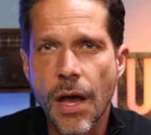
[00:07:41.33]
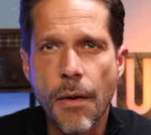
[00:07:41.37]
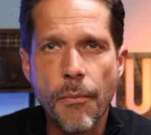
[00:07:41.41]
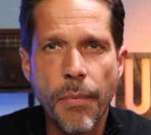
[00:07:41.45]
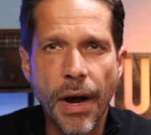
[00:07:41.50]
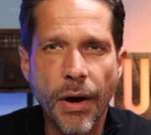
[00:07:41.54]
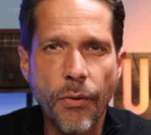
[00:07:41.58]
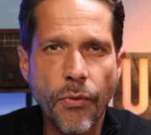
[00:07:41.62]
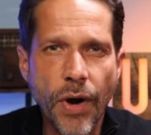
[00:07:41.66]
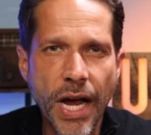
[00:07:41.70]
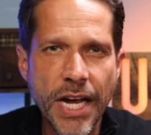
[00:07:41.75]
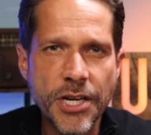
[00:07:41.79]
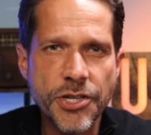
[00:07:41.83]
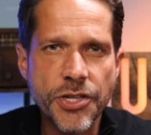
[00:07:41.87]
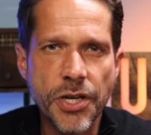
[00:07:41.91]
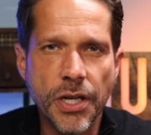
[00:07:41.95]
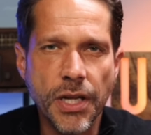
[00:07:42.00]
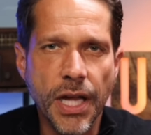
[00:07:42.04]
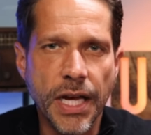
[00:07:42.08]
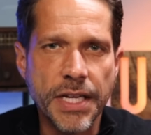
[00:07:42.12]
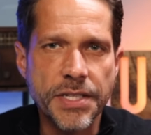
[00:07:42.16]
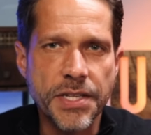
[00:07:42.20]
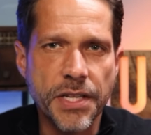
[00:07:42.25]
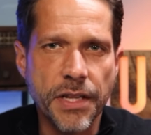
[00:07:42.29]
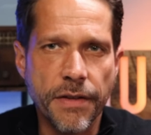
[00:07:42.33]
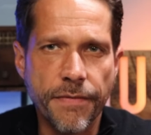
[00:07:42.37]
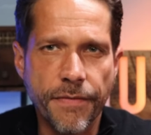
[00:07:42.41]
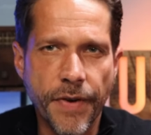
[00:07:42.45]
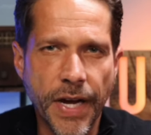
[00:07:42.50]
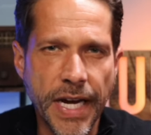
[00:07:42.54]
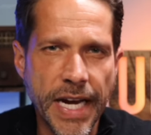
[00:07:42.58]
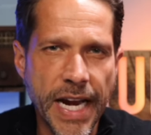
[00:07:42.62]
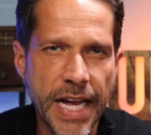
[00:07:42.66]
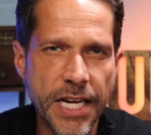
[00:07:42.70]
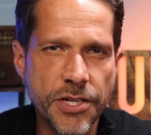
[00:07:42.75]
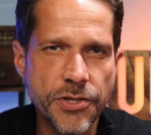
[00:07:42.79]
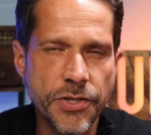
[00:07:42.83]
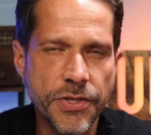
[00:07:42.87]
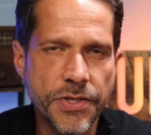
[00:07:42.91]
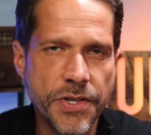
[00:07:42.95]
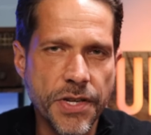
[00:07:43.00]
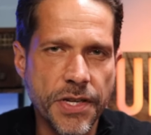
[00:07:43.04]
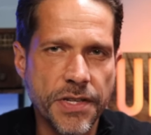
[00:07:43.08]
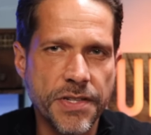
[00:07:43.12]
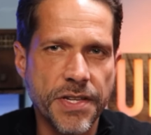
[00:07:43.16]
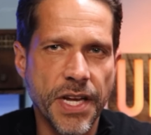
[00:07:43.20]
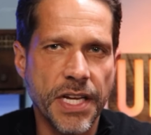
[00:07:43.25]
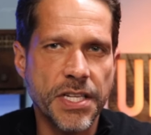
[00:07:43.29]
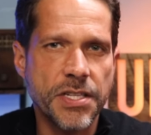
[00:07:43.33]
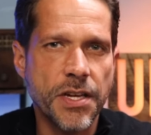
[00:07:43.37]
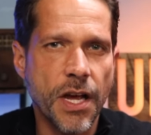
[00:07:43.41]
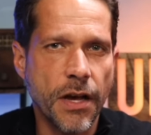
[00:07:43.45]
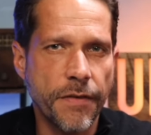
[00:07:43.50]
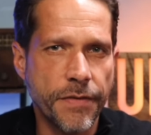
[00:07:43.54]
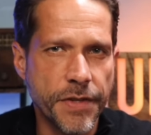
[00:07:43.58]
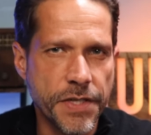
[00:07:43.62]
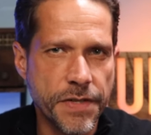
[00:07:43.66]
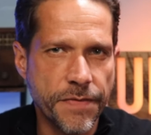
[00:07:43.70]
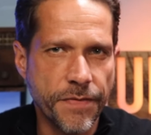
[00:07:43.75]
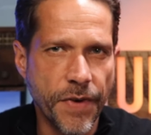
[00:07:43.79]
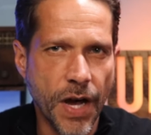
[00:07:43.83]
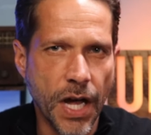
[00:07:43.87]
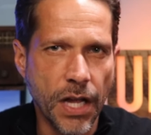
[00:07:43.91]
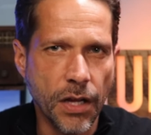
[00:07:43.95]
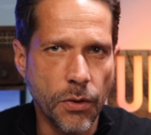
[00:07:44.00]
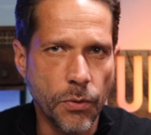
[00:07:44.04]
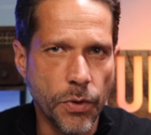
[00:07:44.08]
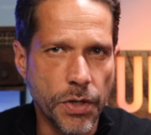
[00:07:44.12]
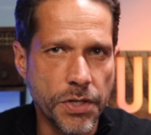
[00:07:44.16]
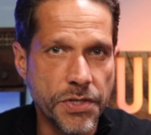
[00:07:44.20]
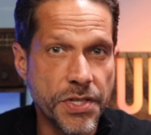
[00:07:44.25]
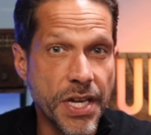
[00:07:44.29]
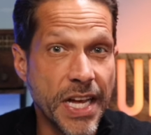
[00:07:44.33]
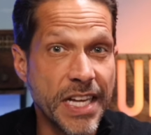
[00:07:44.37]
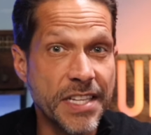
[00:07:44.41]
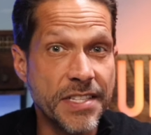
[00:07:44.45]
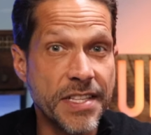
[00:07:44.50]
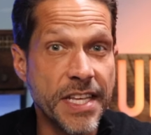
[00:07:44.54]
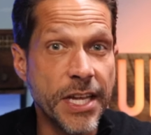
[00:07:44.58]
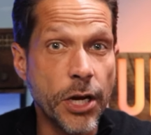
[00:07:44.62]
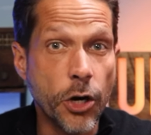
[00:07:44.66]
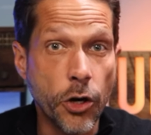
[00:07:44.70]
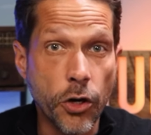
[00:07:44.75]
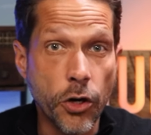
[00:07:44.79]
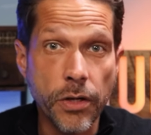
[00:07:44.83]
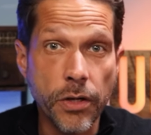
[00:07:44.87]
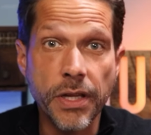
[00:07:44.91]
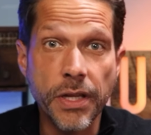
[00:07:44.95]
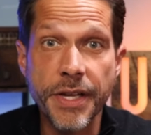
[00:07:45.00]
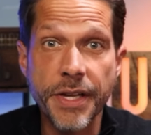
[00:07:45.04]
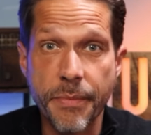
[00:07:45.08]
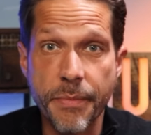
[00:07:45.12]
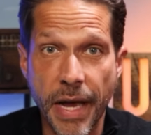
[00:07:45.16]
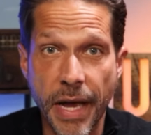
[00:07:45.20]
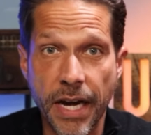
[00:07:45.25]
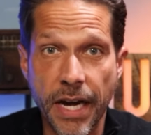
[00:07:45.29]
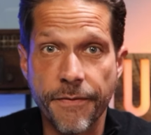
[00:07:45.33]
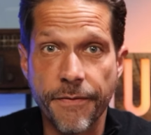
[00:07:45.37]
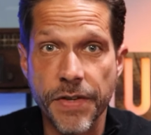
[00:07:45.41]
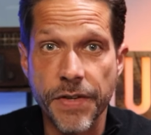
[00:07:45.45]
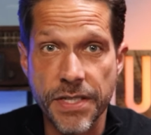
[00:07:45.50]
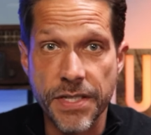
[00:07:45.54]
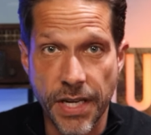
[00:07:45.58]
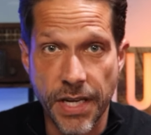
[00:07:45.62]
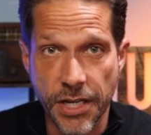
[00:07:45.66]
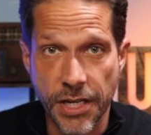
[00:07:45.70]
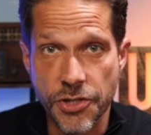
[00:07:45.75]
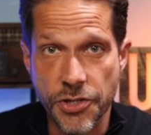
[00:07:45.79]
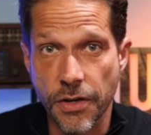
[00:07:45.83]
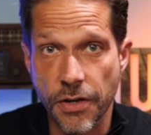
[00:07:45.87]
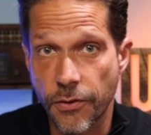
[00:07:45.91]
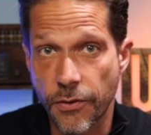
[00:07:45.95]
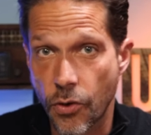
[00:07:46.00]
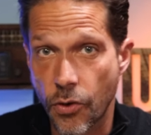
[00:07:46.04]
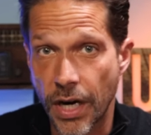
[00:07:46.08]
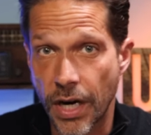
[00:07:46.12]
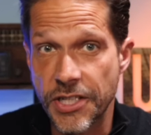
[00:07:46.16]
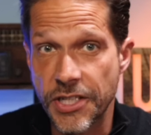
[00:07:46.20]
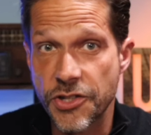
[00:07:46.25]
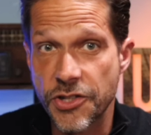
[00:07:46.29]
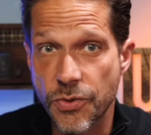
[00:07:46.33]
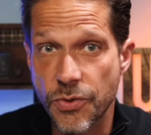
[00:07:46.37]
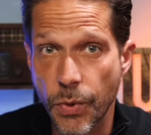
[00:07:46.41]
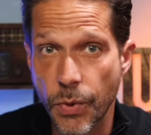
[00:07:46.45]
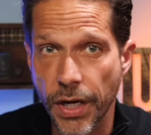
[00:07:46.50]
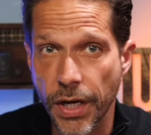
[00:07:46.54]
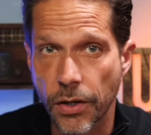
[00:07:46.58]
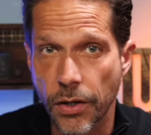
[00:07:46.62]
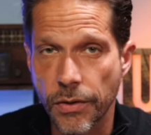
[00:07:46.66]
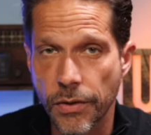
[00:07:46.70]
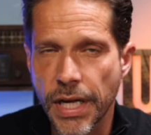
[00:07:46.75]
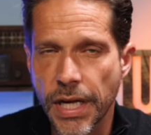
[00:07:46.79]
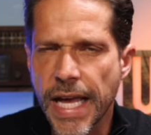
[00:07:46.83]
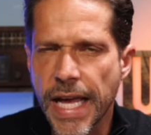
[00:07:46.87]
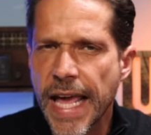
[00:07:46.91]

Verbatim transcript: By rationalizing the financial success of his followers as the earthly manifestation of Christ's will,